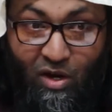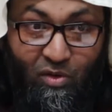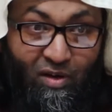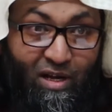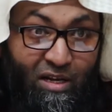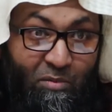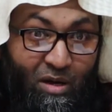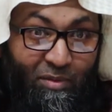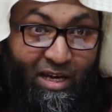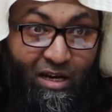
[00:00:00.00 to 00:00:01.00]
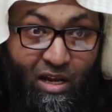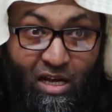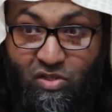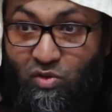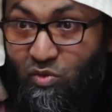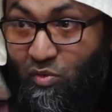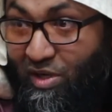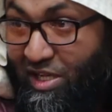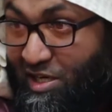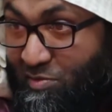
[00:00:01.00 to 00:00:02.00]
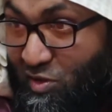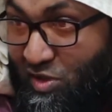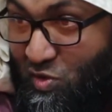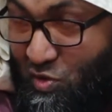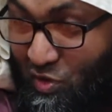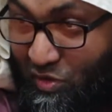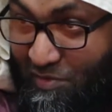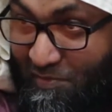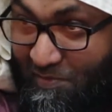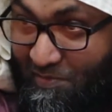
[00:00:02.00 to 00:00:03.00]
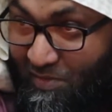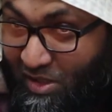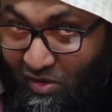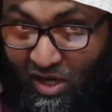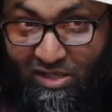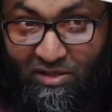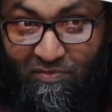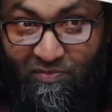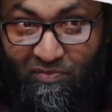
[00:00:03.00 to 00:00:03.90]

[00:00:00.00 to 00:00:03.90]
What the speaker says: how long can the Imam can last to when it comes to the sujood, right?